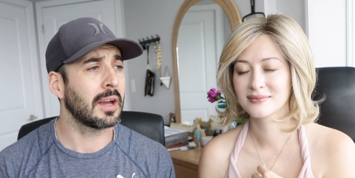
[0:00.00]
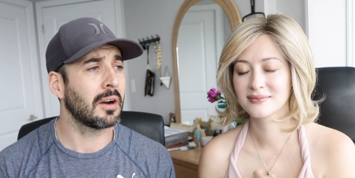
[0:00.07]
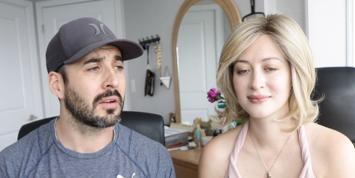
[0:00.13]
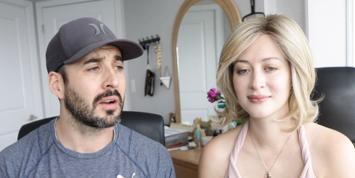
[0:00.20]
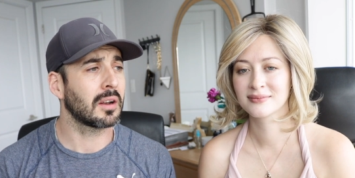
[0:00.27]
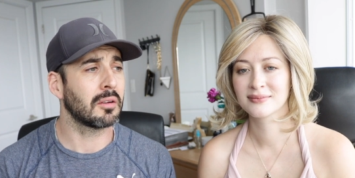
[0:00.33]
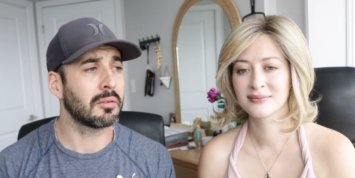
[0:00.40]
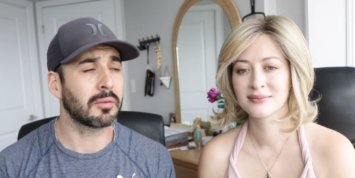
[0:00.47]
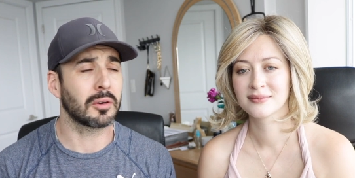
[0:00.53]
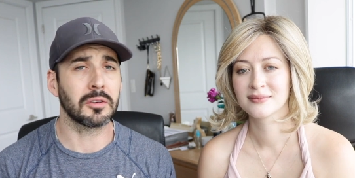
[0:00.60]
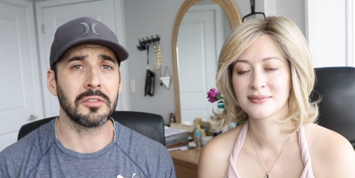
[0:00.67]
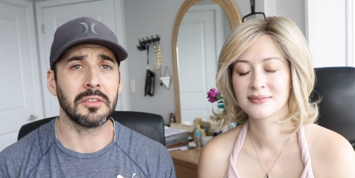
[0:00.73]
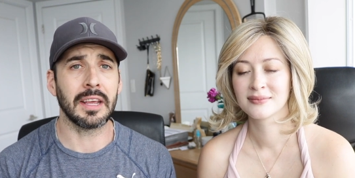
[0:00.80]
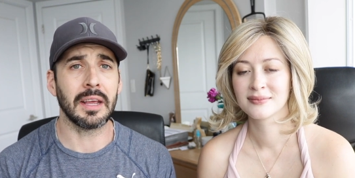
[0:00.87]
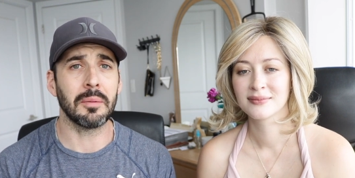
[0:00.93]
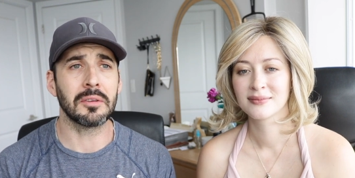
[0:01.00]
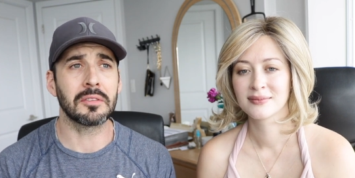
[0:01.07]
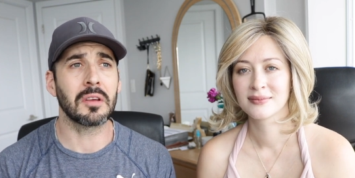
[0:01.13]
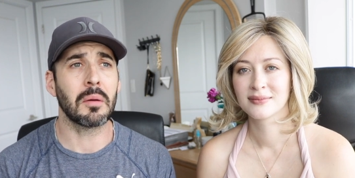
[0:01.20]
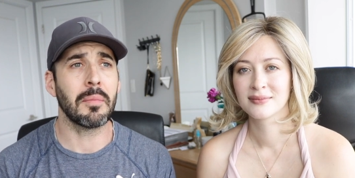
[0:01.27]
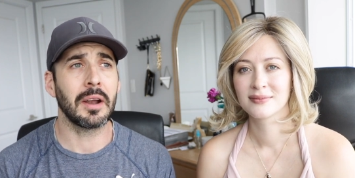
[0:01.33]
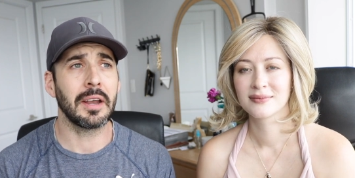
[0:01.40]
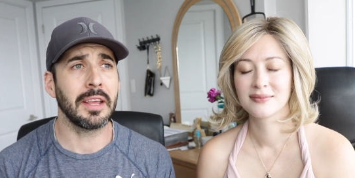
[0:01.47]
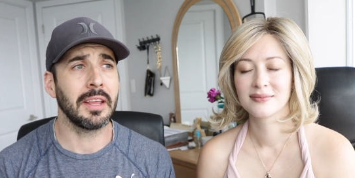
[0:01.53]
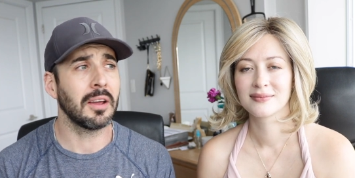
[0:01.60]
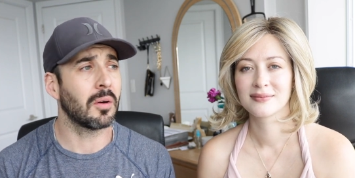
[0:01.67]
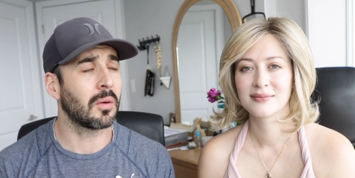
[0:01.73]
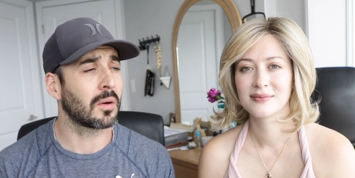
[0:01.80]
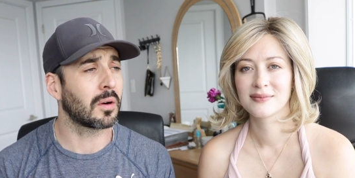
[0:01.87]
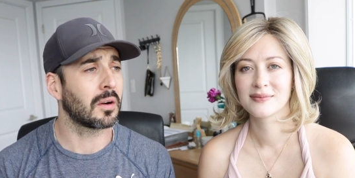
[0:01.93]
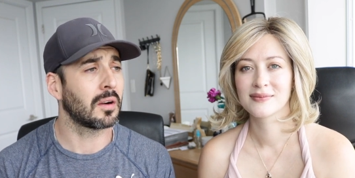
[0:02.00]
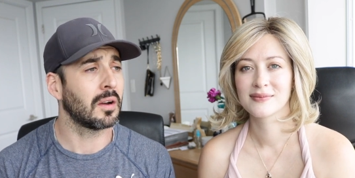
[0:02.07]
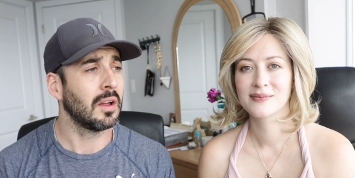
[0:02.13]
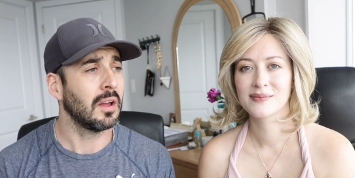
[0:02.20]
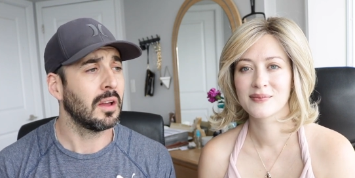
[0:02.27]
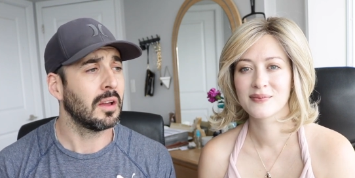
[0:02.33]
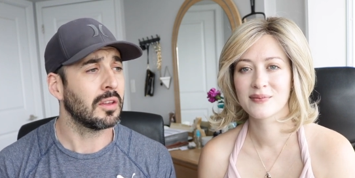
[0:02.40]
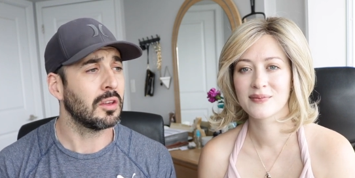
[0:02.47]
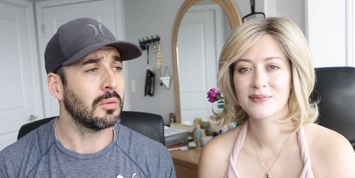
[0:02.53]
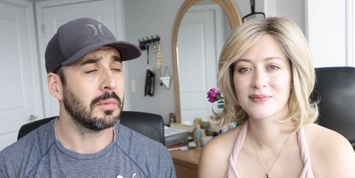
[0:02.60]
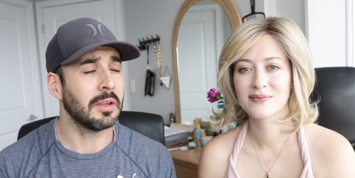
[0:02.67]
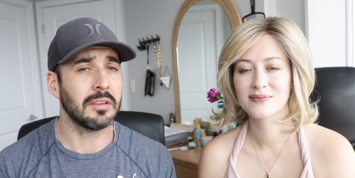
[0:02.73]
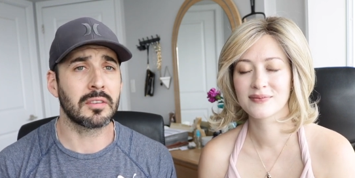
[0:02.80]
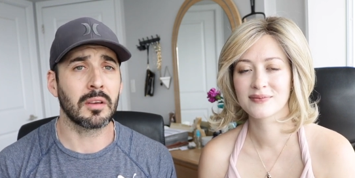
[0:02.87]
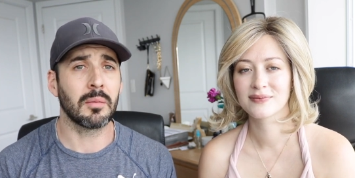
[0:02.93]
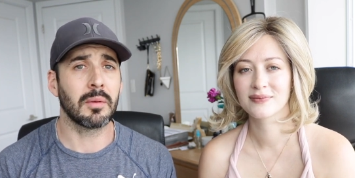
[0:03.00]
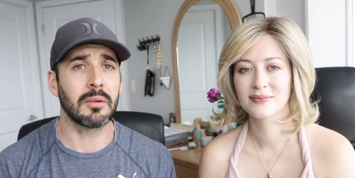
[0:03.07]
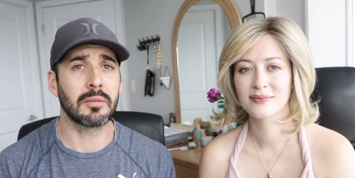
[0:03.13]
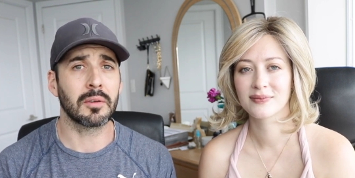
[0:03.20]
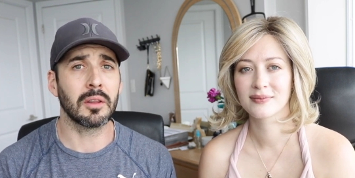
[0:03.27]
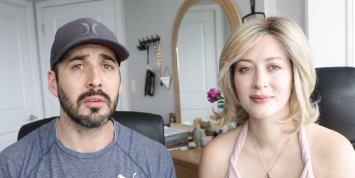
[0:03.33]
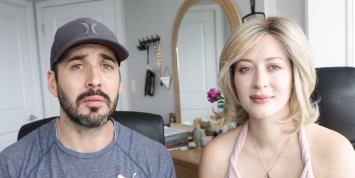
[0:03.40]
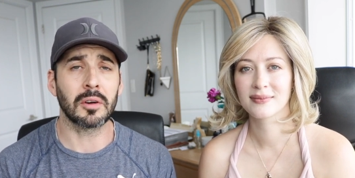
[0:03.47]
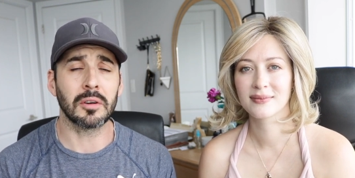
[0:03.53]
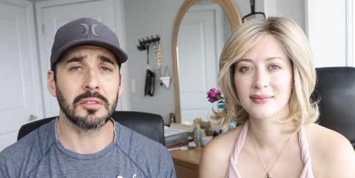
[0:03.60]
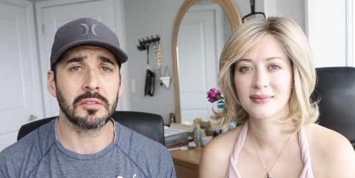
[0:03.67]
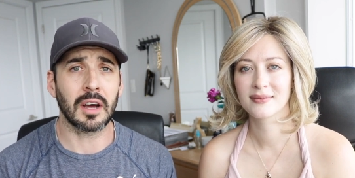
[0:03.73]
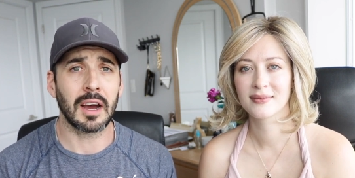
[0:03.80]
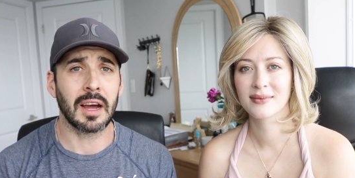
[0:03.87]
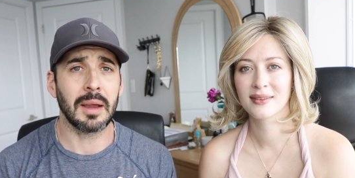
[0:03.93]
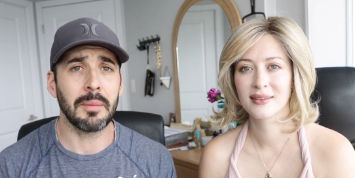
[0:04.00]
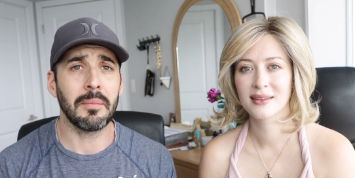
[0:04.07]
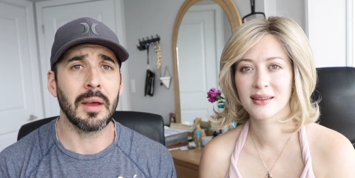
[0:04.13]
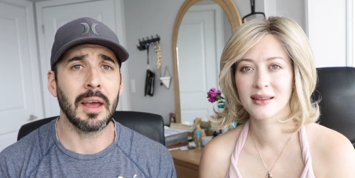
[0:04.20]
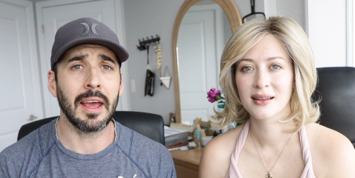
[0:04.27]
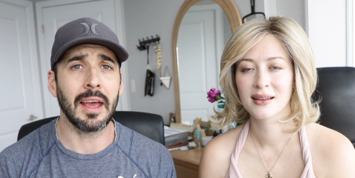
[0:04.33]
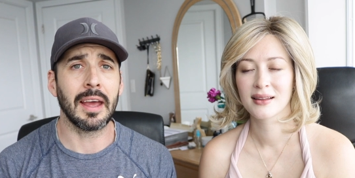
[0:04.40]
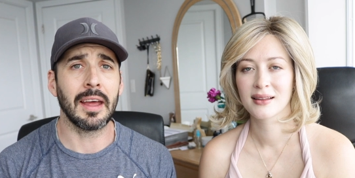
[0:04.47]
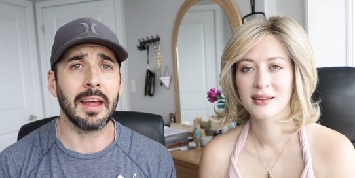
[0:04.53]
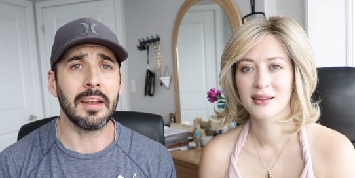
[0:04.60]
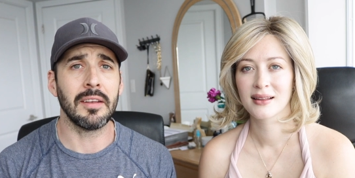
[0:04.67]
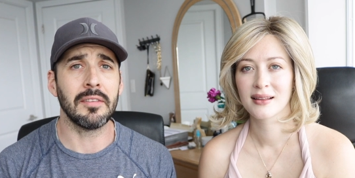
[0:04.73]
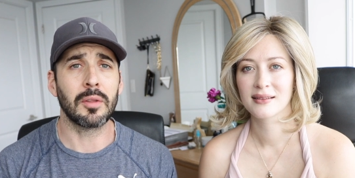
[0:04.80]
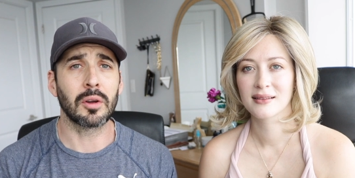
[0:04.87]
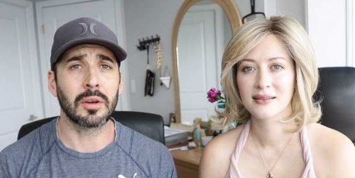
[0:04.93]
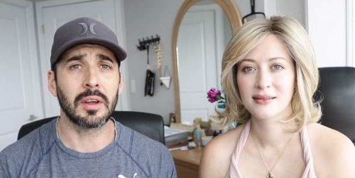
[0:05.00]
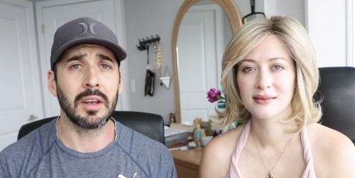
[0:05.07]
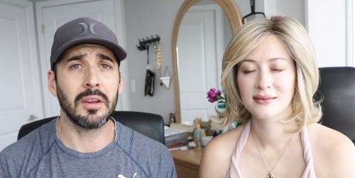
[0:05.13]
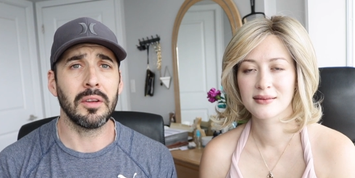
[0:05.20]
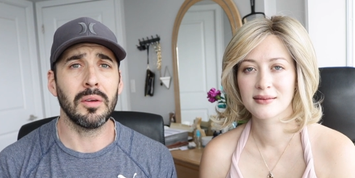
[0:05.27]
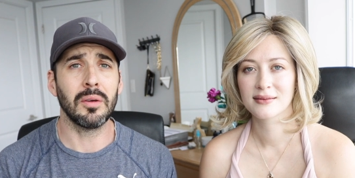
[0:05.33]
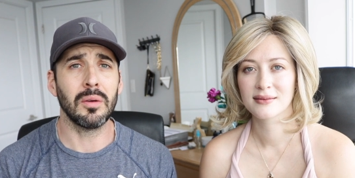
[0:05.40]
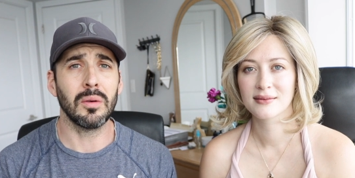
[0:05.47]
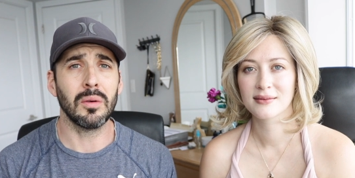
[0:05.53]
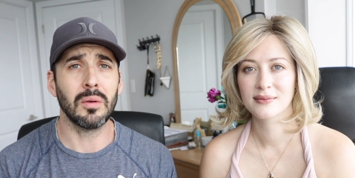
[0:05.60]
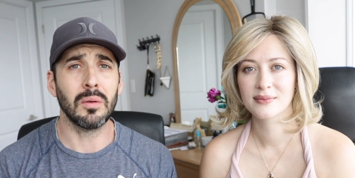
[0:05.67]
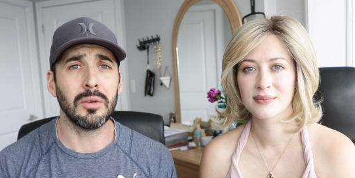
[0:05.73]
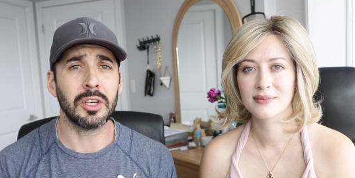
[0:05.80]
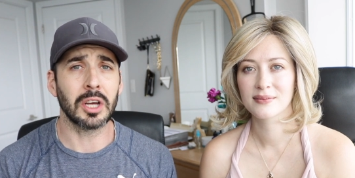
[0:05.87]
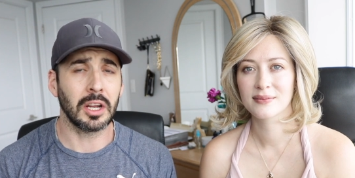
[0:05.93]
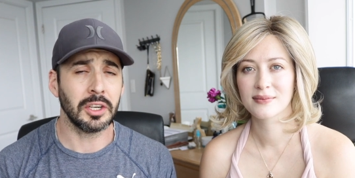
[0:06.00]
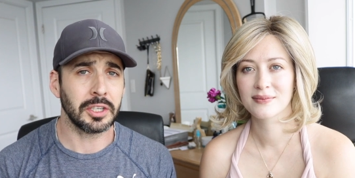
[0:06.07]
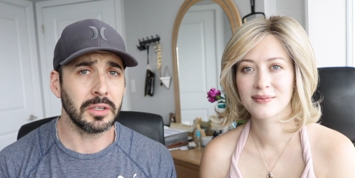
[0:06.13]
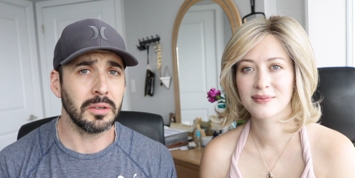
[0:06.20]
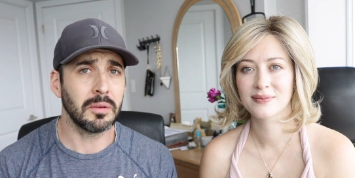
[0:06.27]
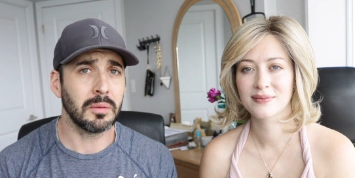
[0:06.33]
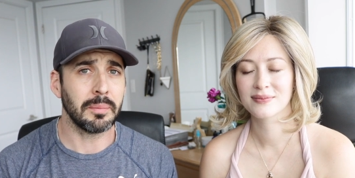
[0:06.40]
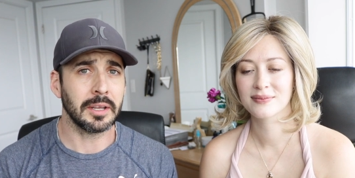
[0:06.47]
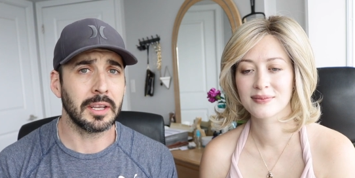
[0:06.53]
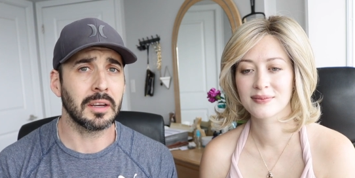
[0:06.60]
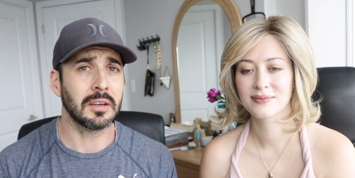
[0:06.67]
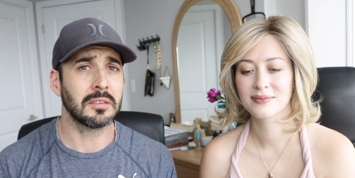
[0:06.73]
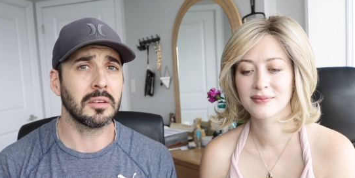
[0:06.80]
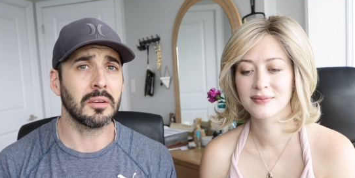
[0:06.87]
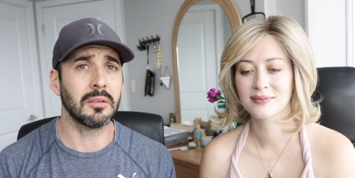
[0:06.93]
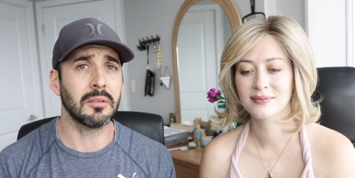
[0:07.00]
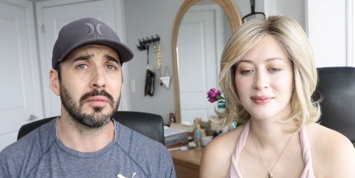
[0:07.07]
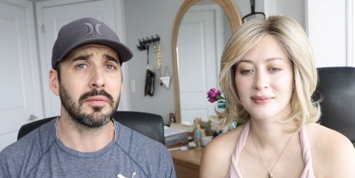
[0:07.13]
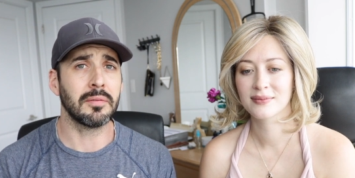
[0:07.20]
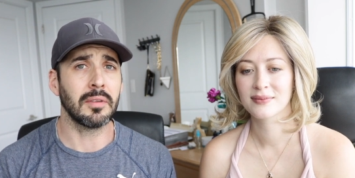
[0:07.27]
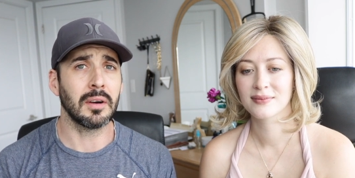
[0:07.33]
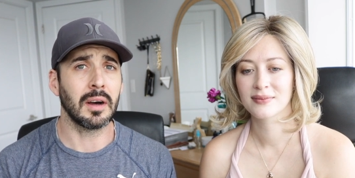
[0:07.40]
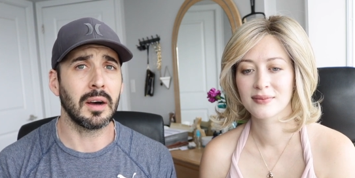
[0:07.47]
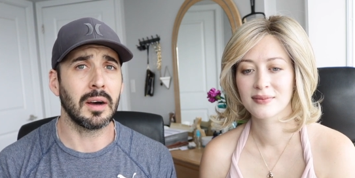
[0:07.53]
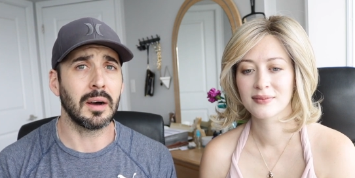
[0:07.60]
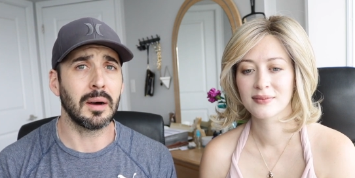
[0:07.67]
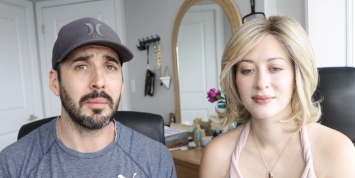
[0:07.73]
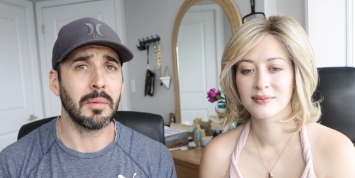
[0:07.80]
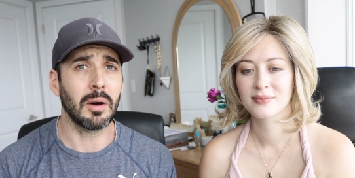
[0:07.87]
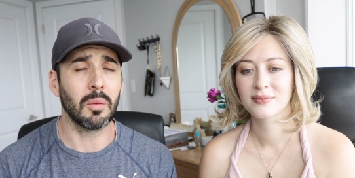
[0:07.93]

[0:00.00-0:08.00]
Speaker 1: out on a first date with somebody, or you meet someone for the first time and they're gonna judge you because of um,